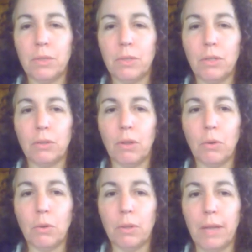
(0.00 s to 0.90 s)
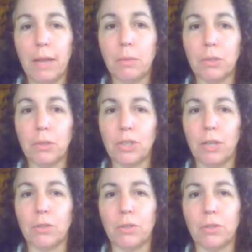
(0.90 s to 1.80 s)
to your local animal
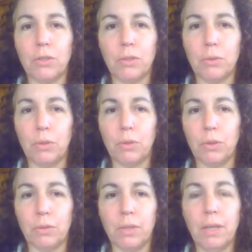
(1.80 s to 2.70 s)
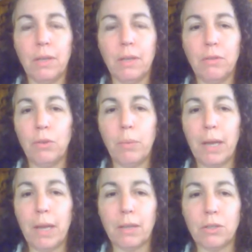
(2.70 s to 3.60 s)
shelter, to your food
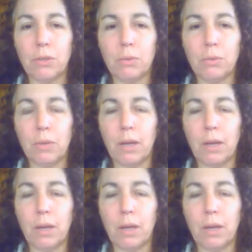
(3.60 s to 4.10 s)
bank, to